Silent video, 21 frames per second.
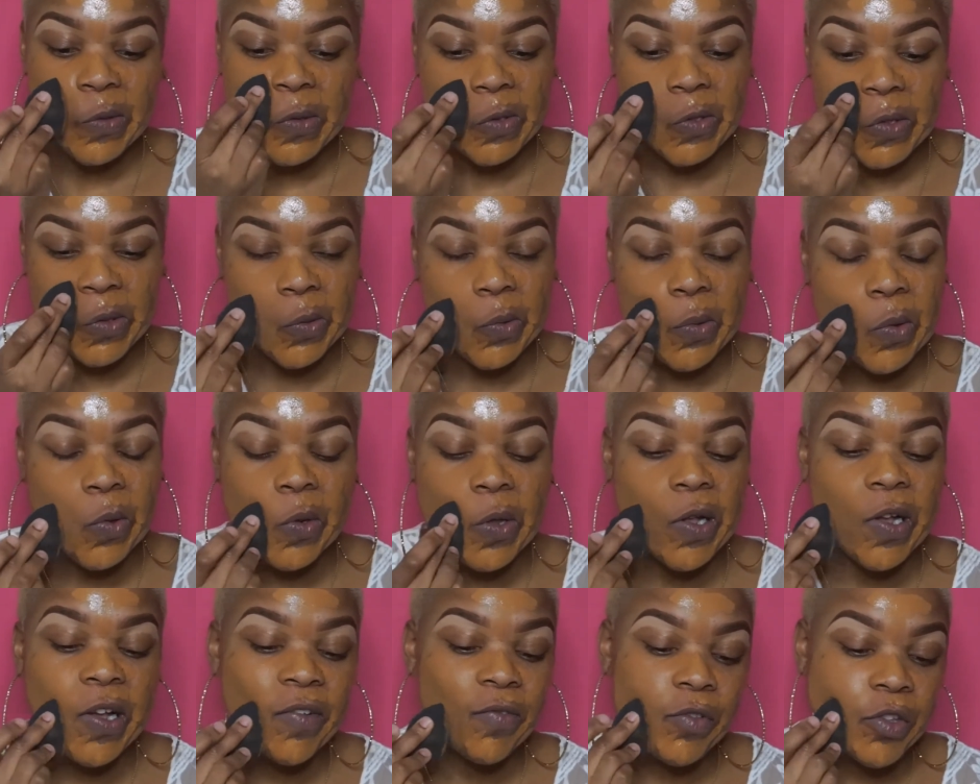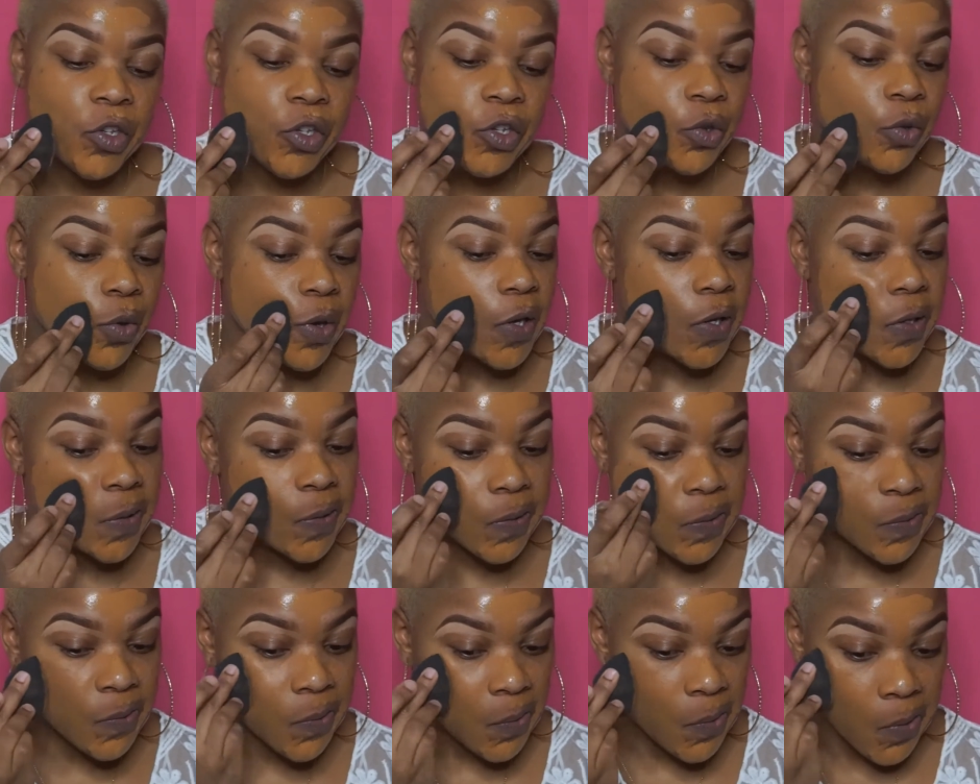tool of
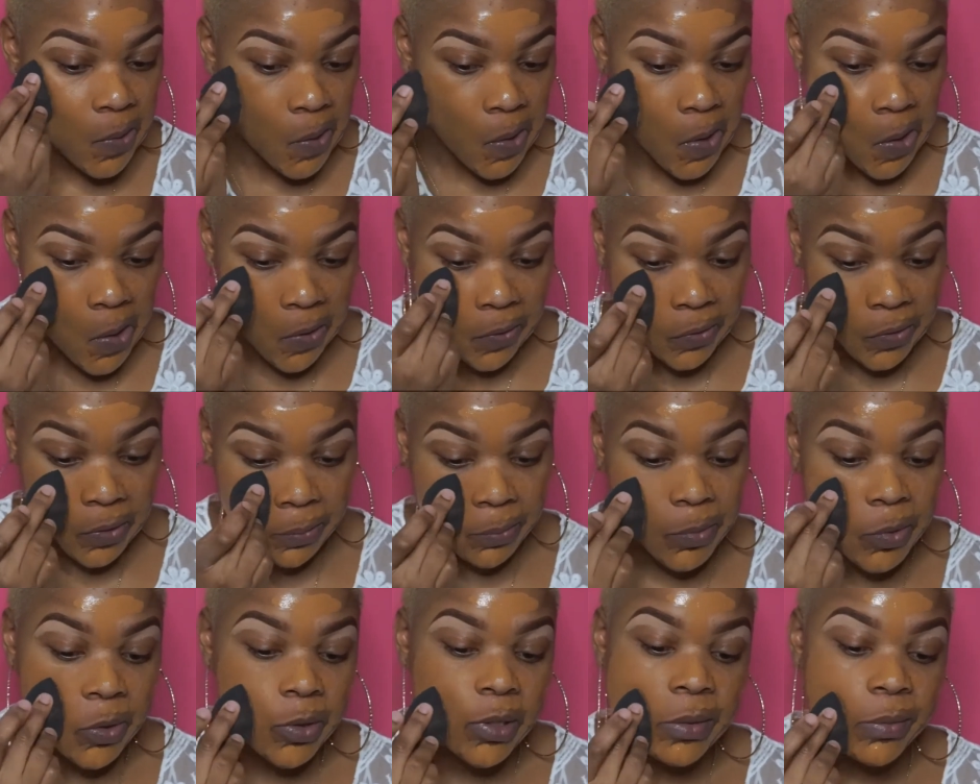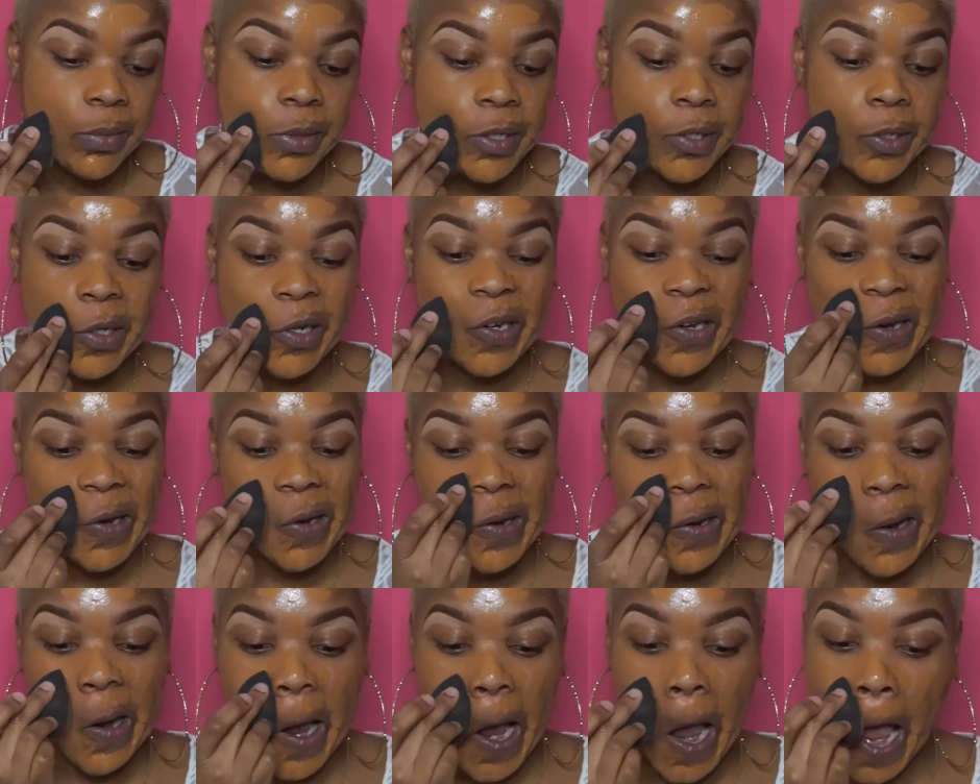choice, the beauty blender.
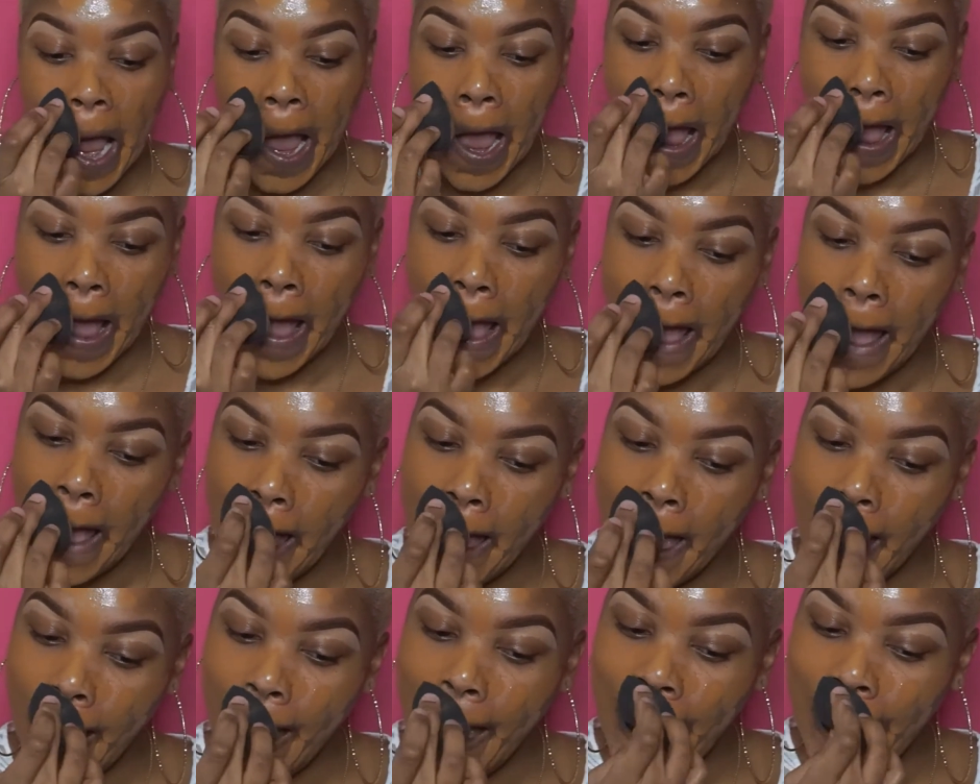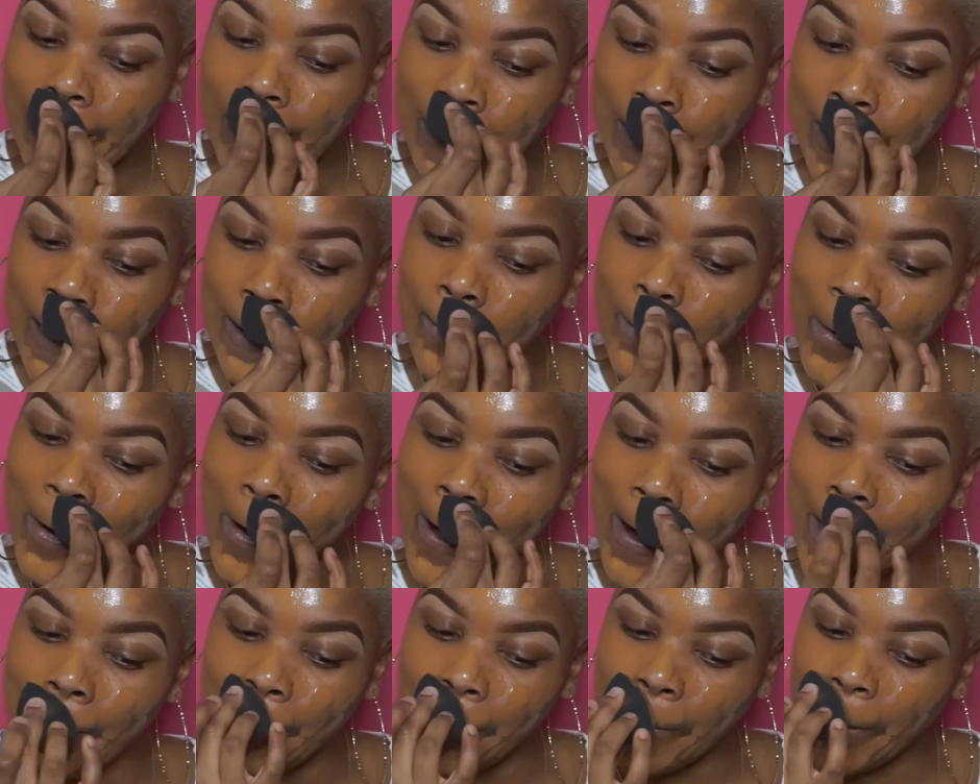I
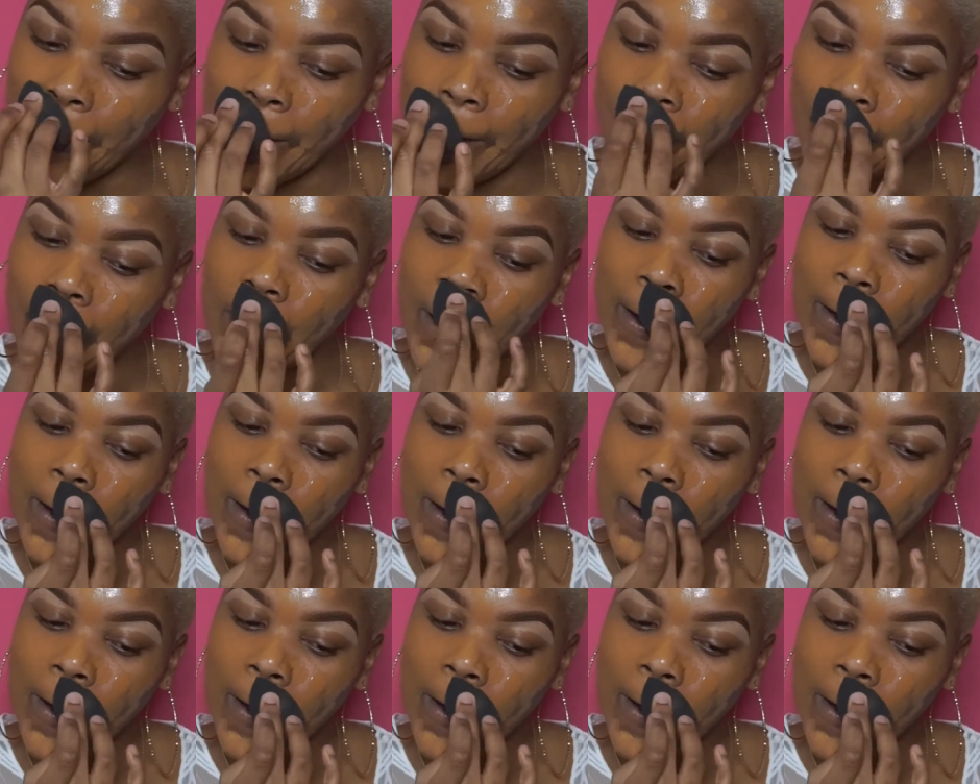never